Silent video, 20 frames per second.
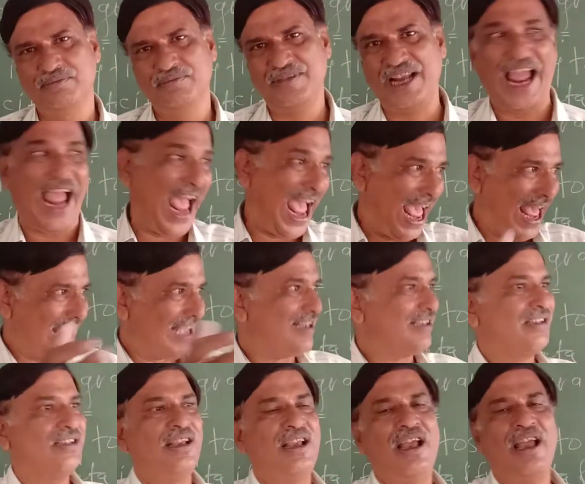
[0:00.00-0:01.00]
As
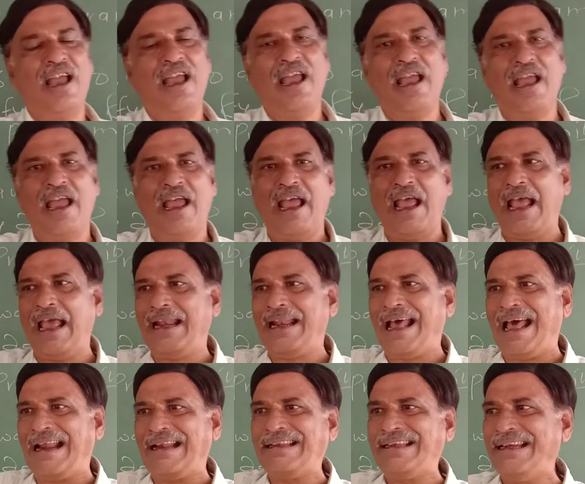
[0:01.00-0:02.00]
an
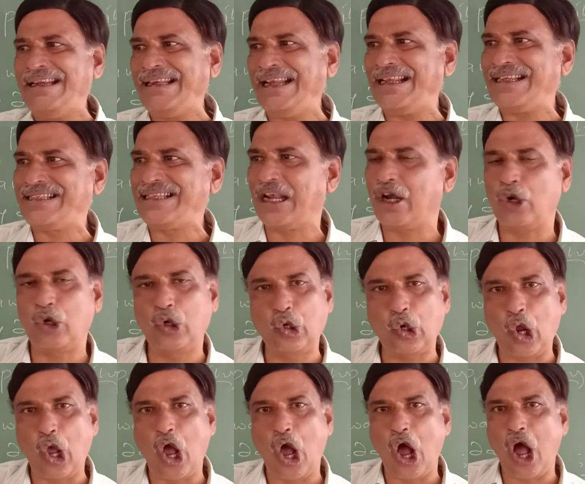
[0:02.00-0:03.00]
architecture
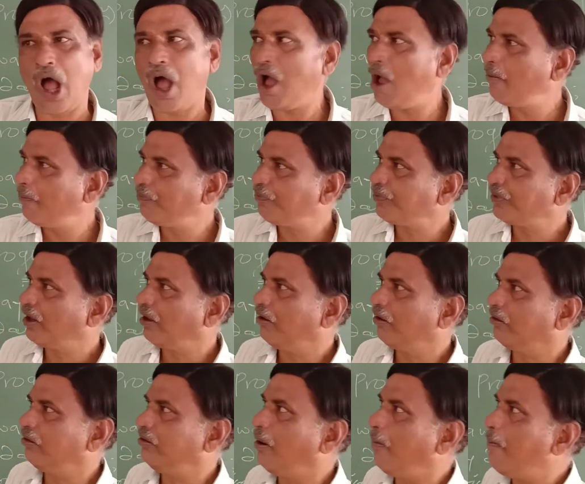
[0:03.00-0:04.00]

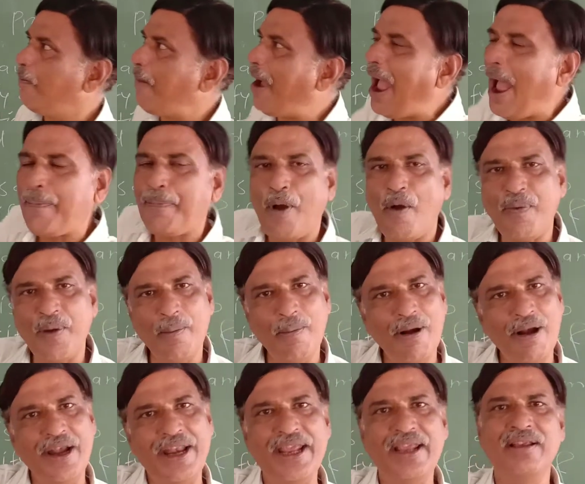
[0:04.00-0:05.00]
draw the map of a
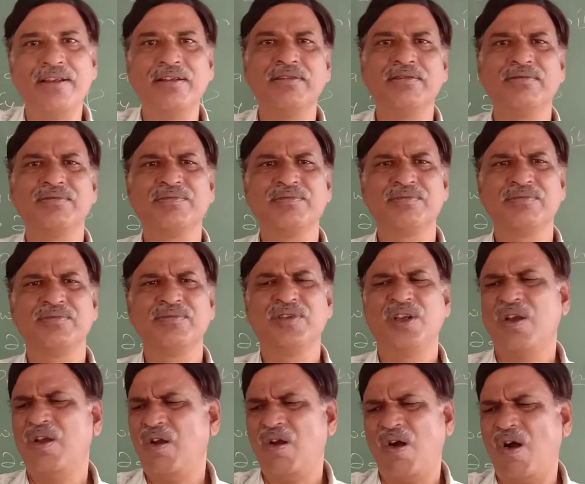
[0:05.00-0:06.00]
building,
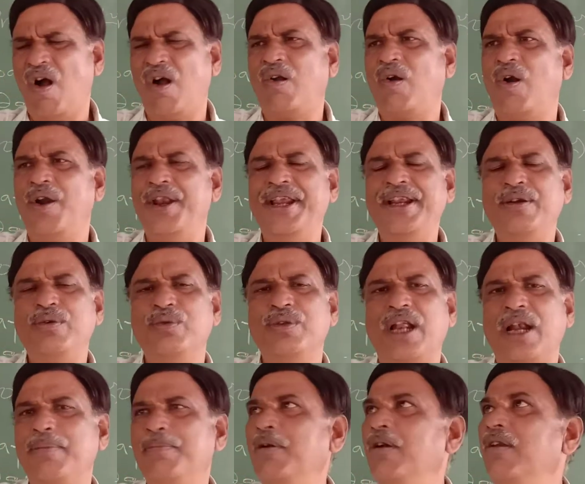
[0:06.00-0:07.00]
according to
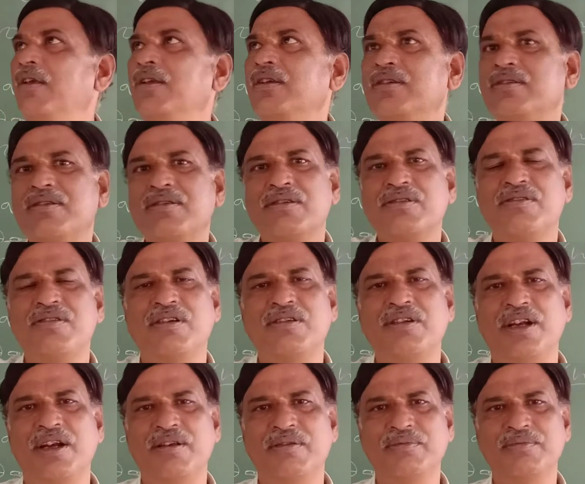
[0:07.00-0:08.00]
that building is
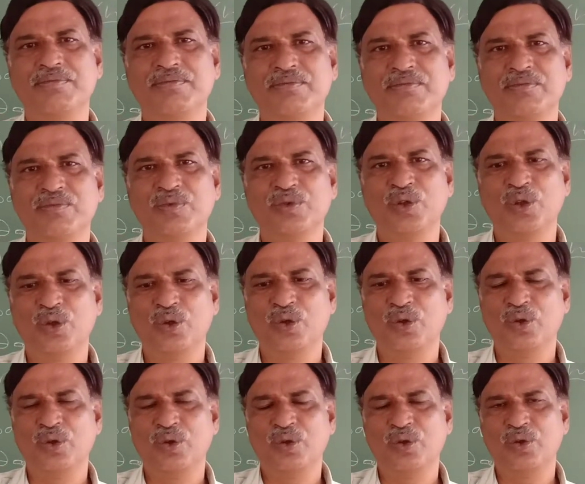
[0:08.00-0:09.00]
constructed.
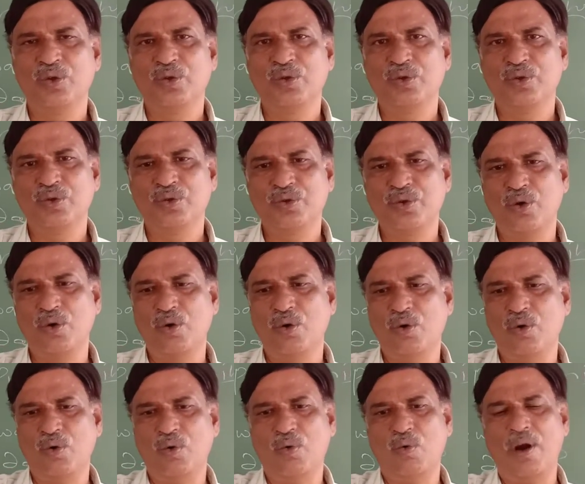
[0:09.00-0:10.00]

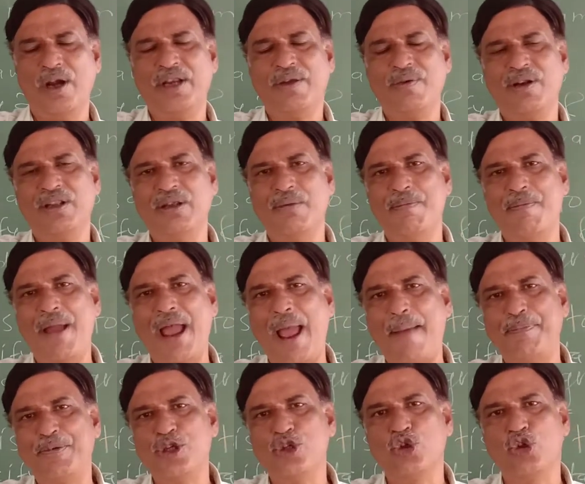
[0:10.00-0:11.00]
So whatever the
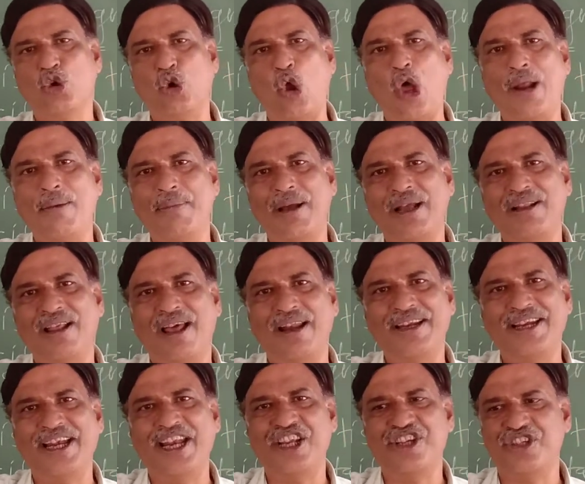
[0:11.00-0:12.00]
map is drawn by the
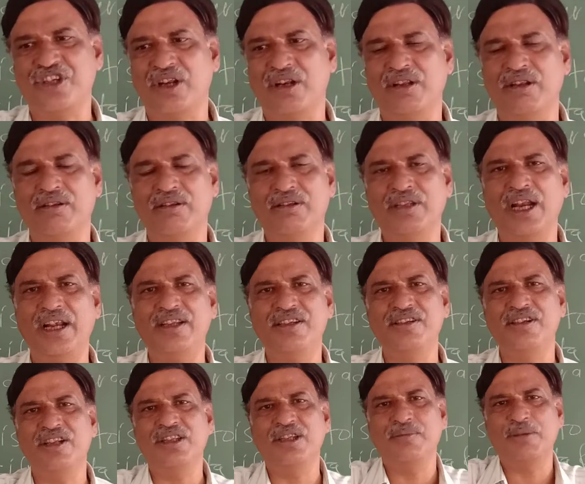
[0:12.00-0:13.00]
architecture, that is
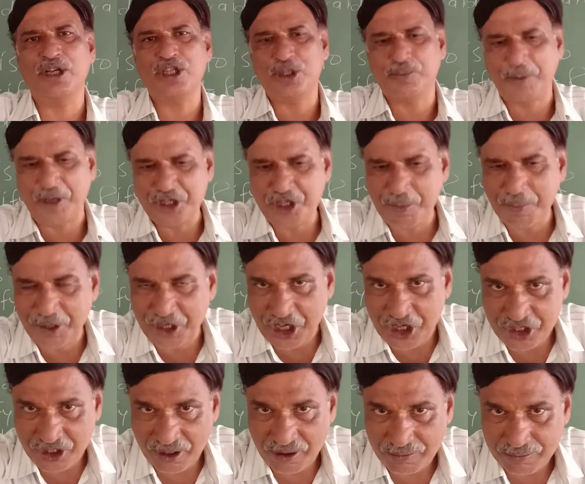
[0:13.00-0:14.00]
nothing but
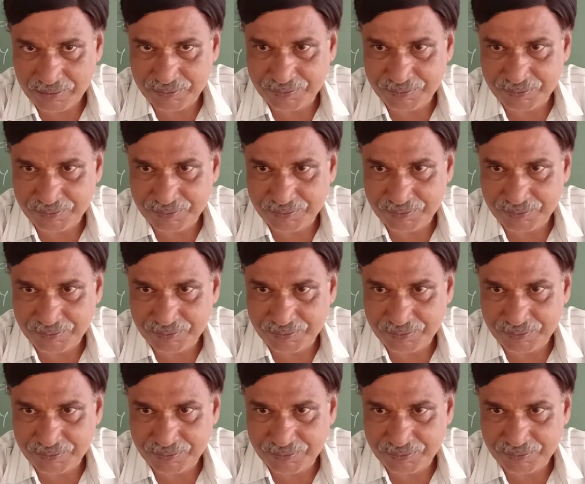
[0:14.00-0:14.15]
specification.